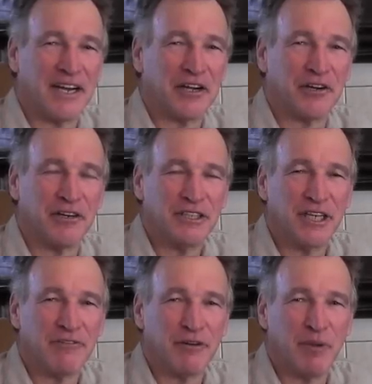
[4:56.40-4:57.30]
I encourage
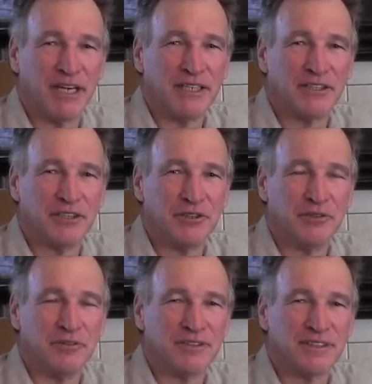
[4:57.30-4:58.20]
everybody
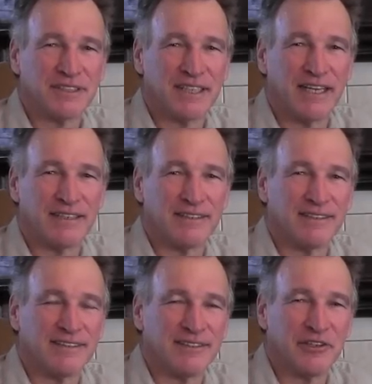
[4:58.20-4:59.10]
to
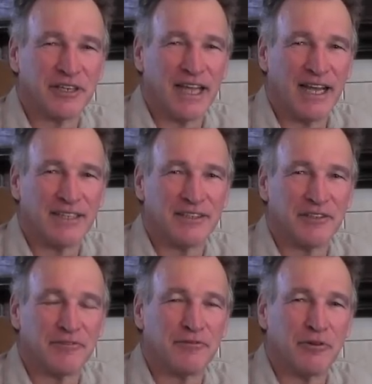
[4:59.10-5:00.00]
set your
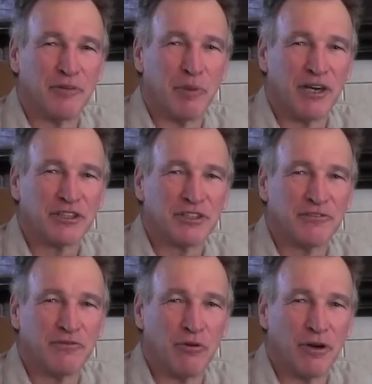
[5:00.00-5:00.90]
calendar for March
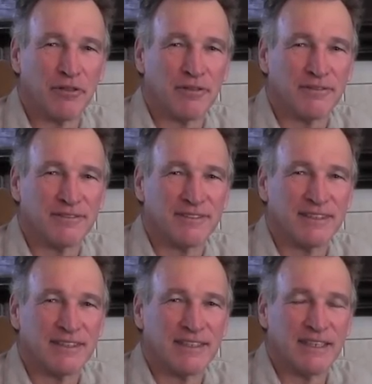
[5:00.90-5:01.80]
the 4th
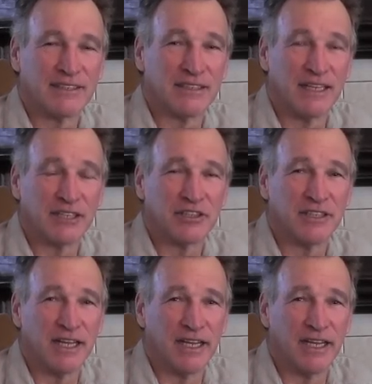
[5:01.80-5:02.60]
as Election